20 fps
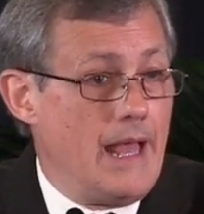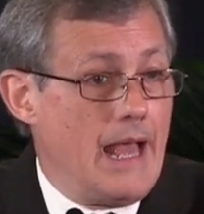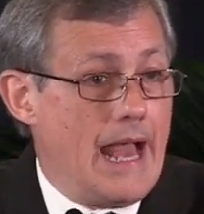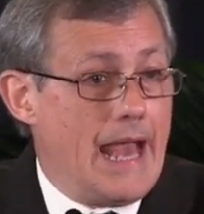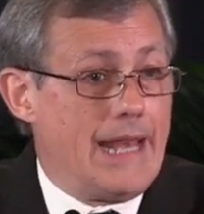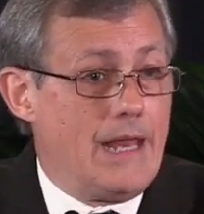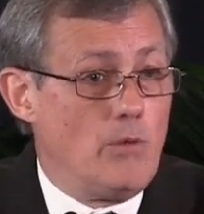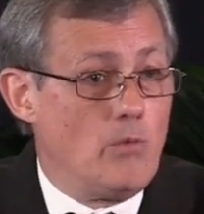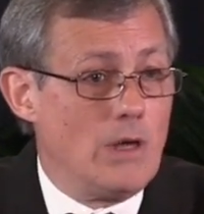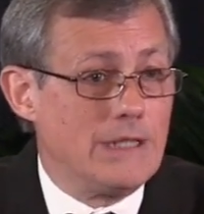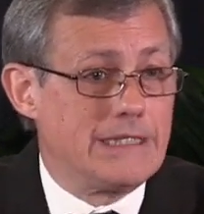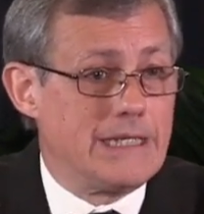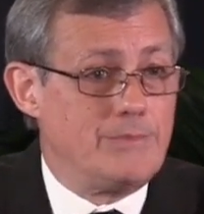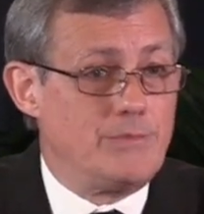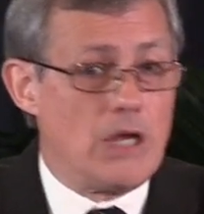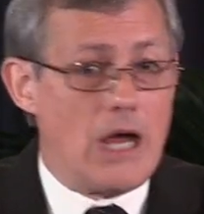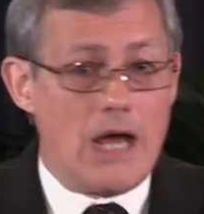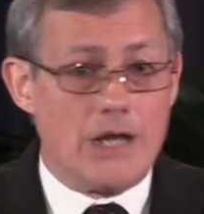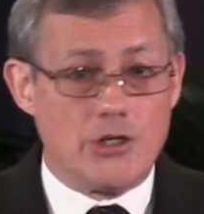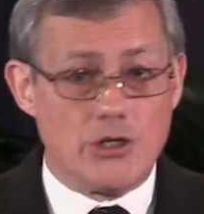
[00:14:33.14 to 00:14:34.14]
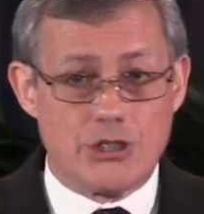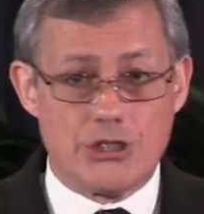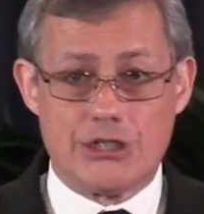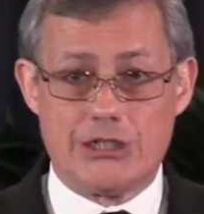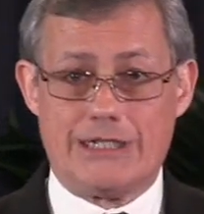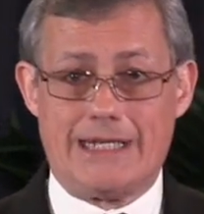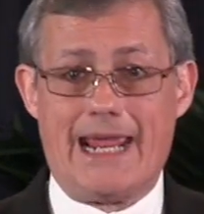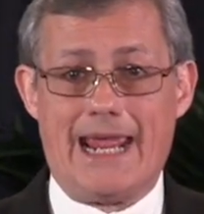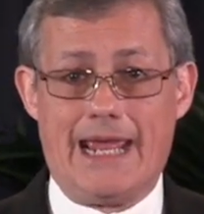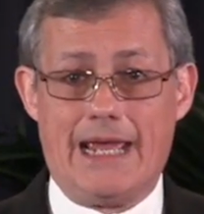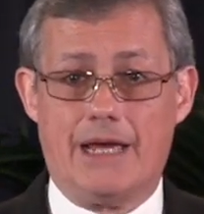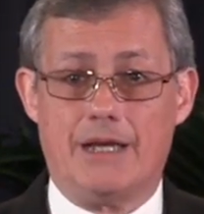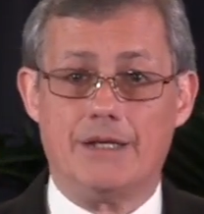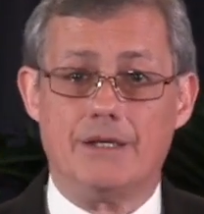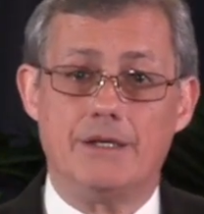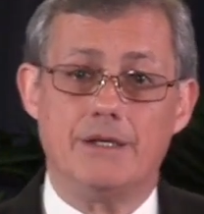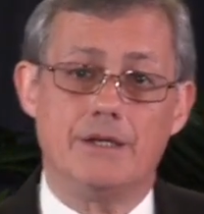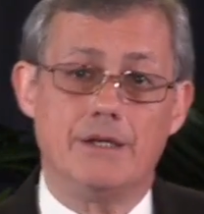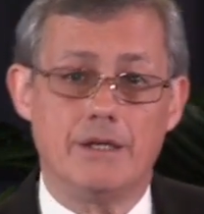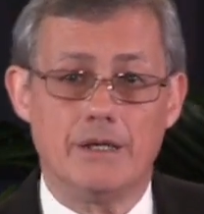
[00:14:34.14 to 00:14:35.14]
And he wants him to
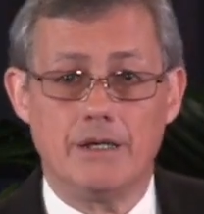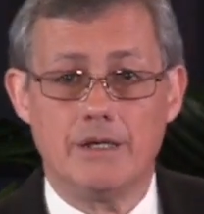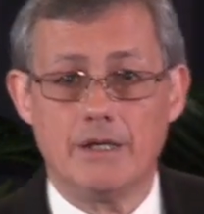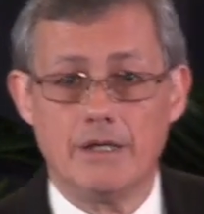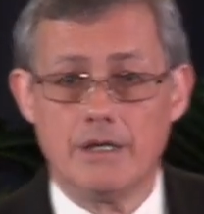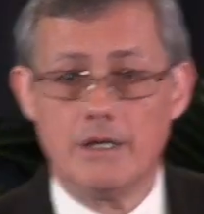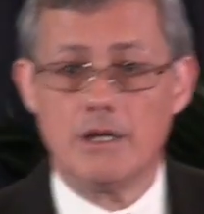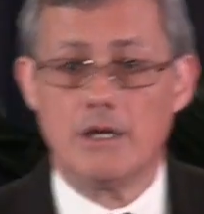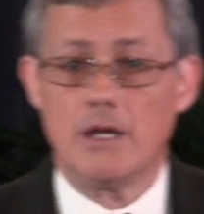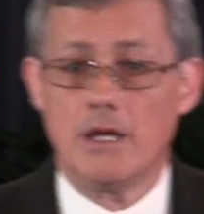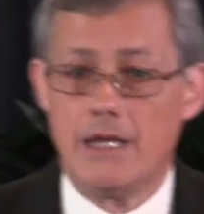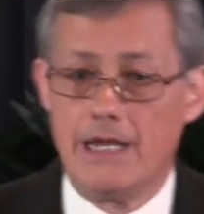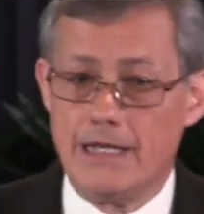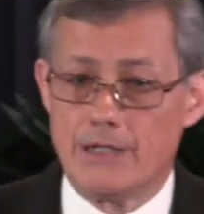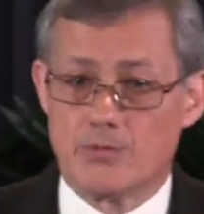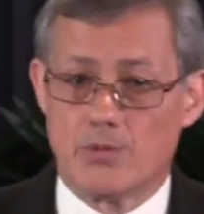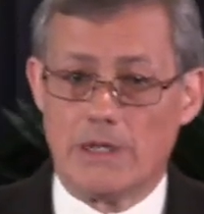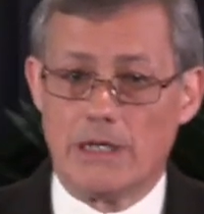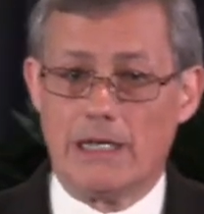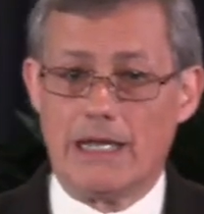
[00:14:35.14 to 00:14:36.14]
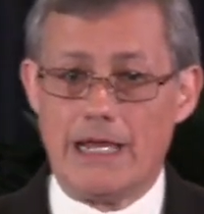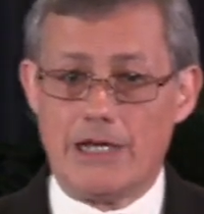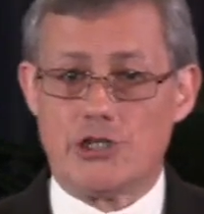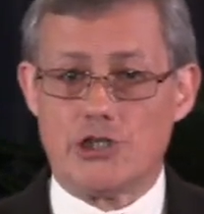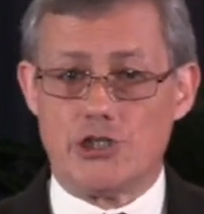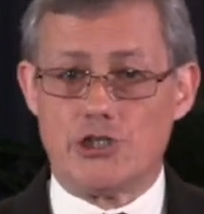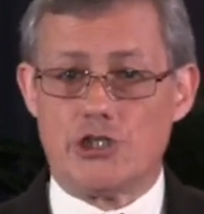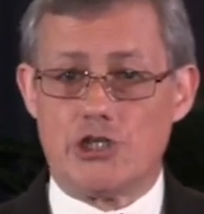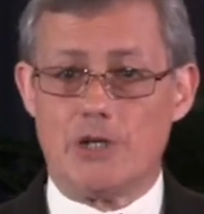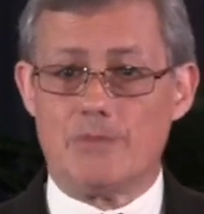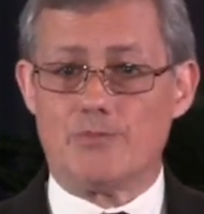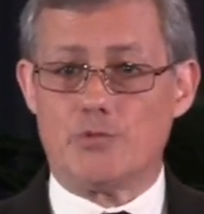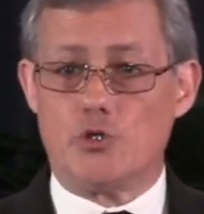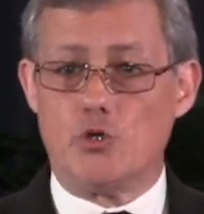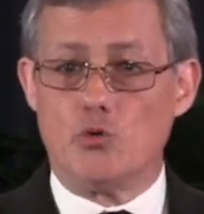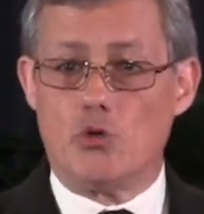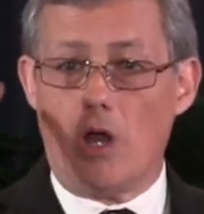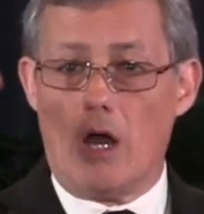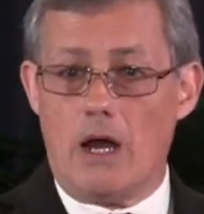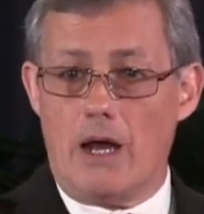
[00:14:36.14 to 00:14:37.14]
understand his relationship
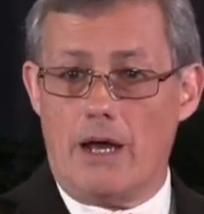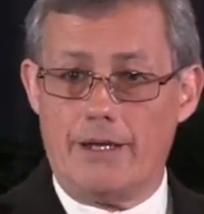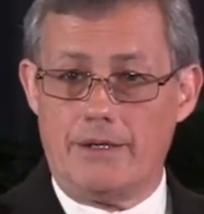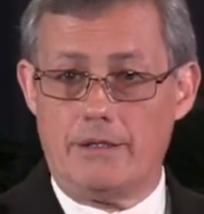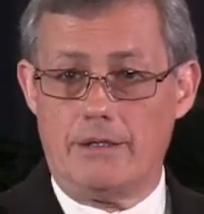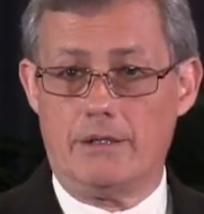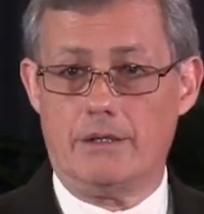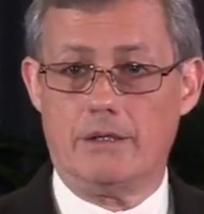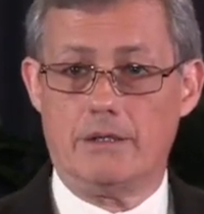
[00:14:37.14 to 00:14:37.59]
to God.